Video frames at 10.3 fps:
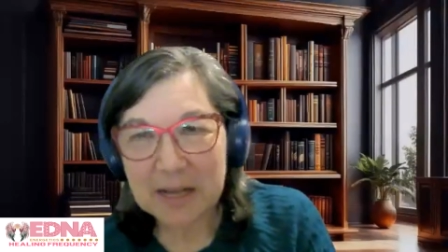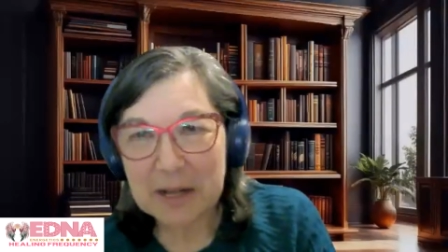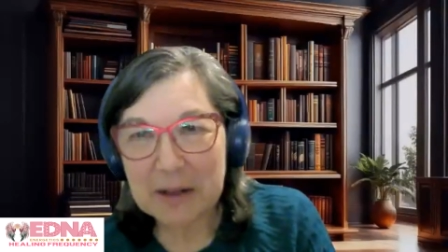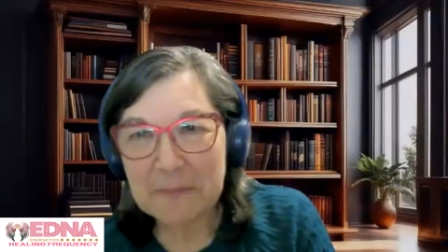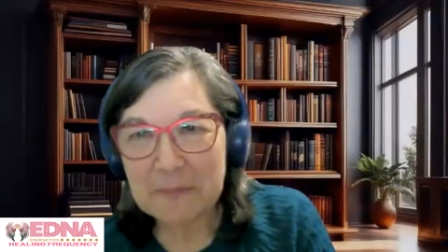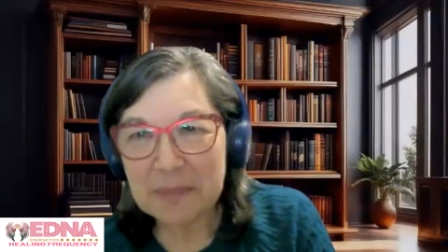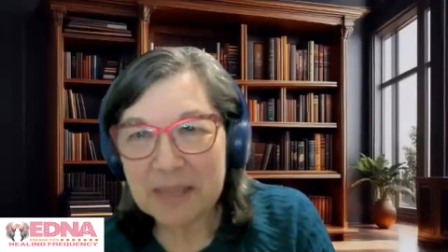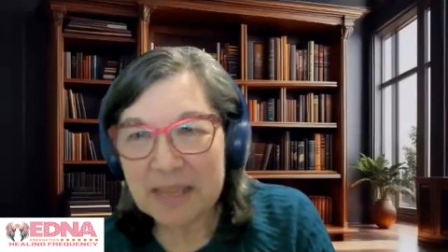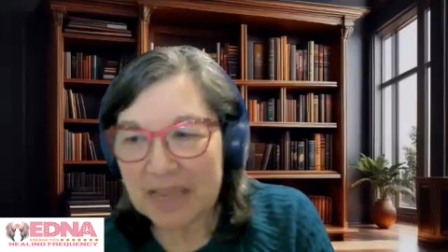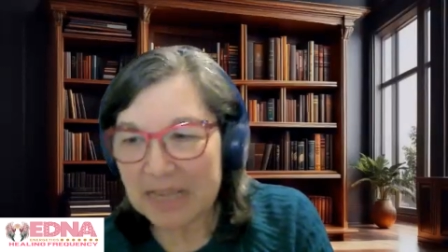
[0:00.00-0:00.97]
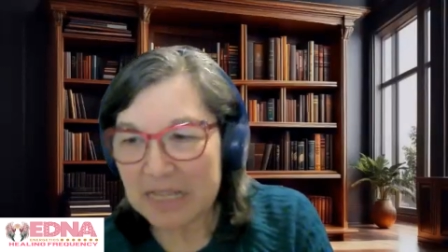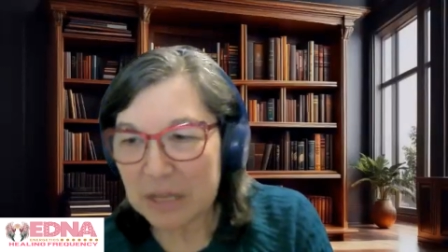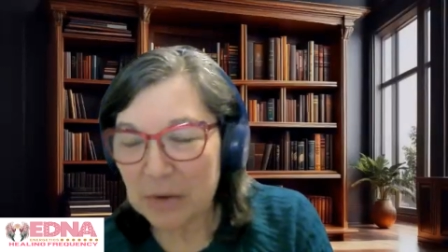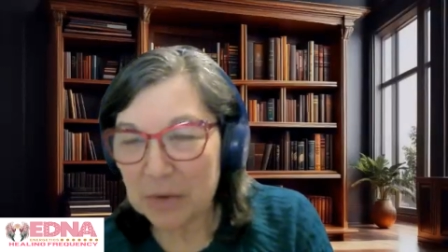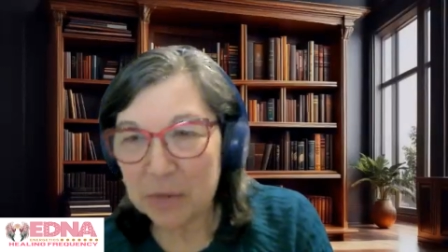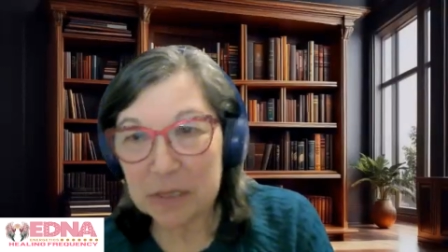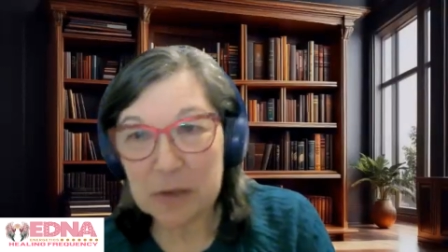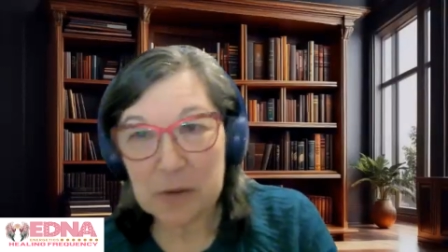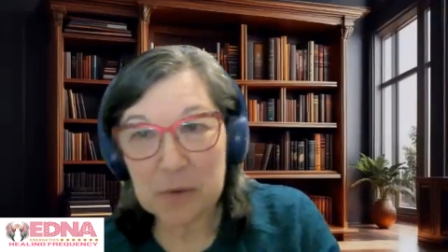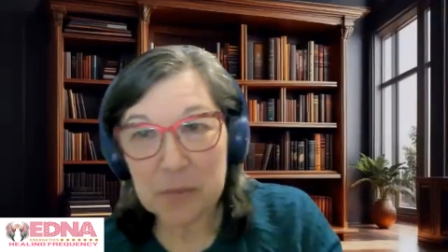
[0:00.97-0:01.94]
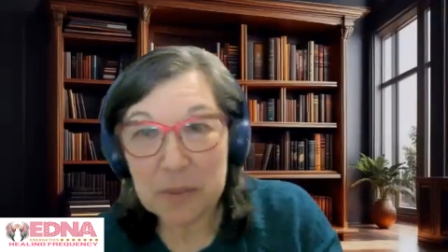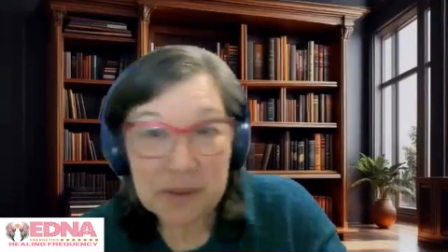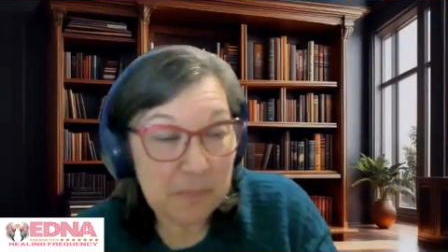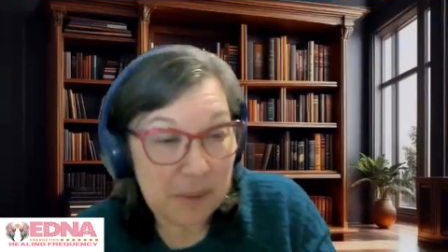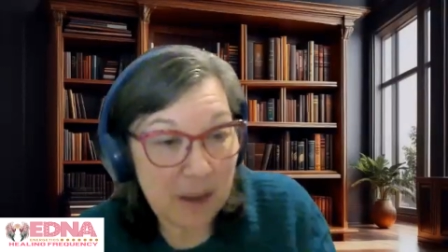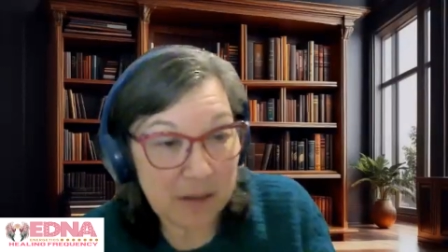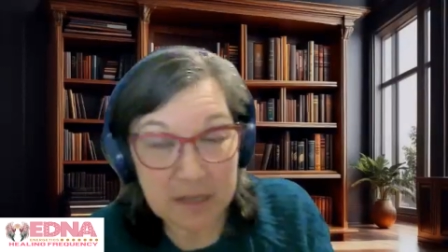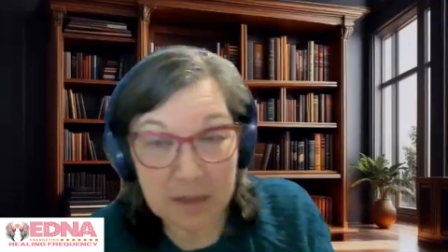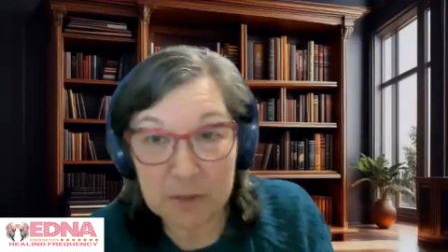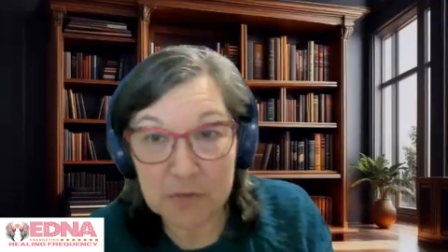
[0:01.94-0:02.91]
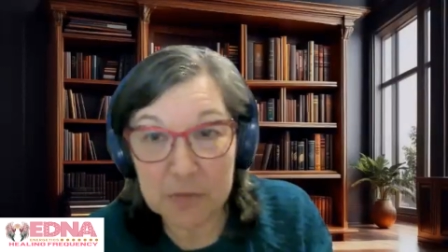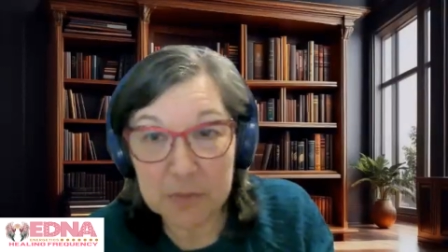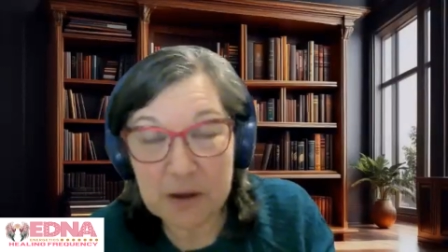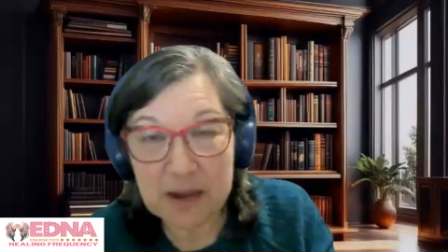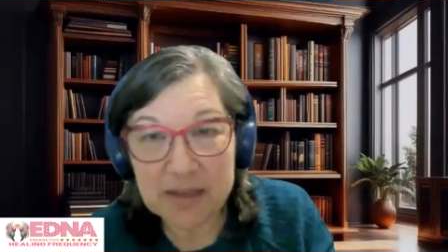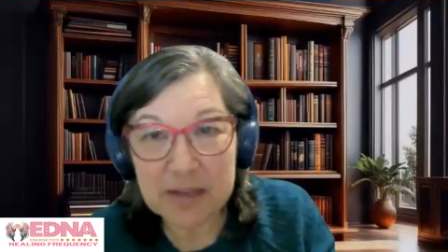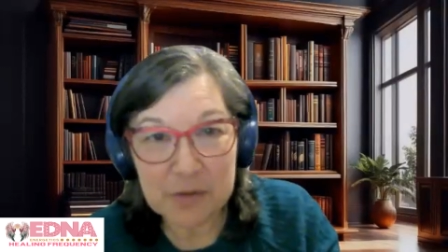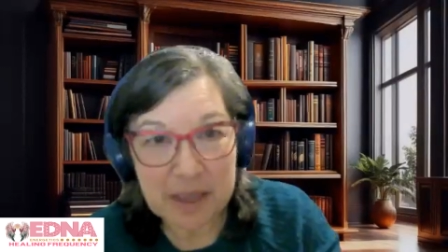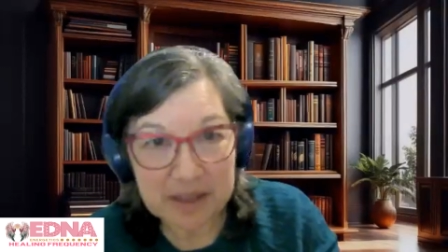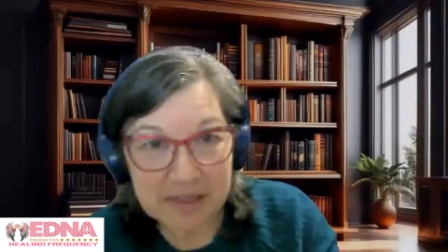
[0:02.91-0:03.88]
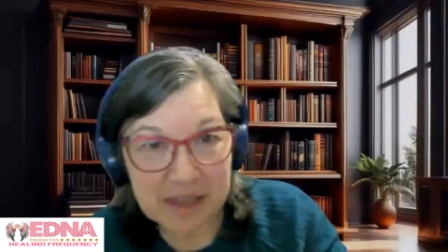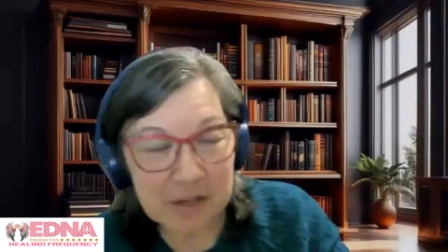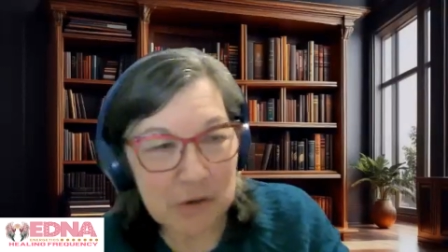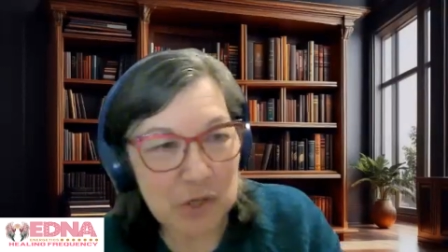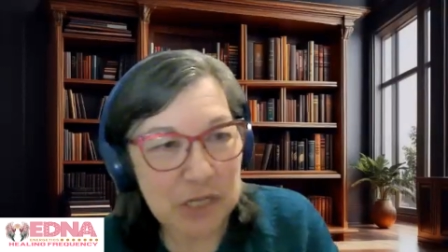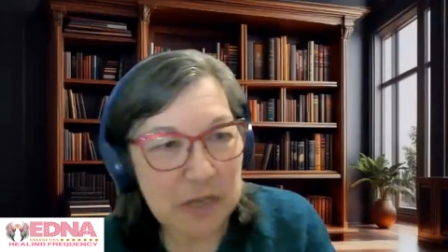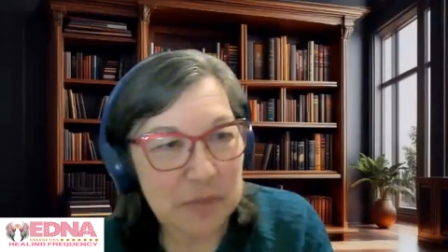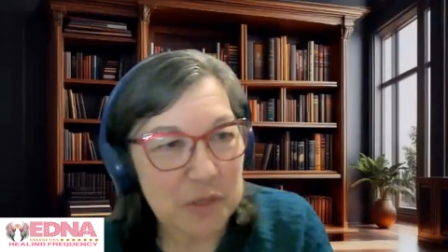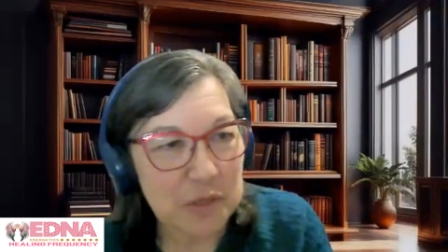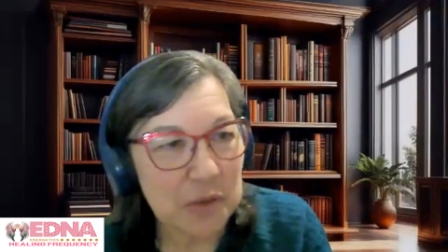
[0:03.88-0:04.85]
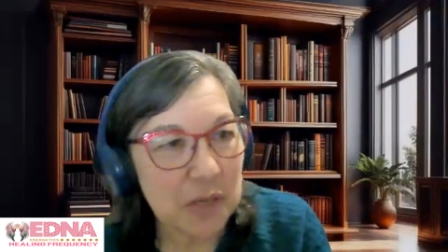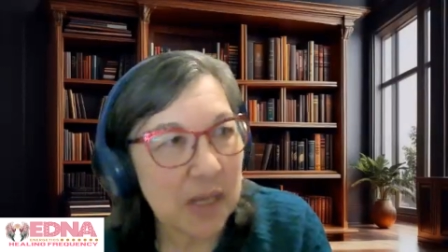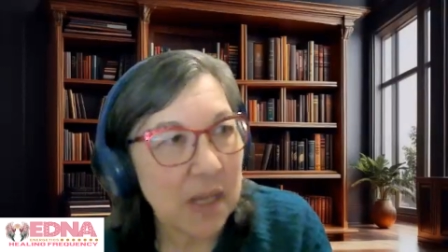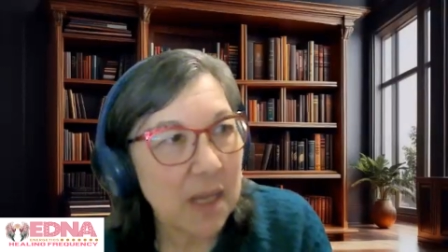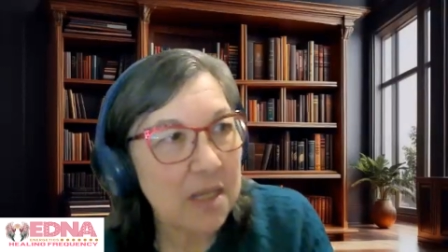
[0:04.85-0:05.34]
Um, and so, but on some level, perhaps, that energy comes through.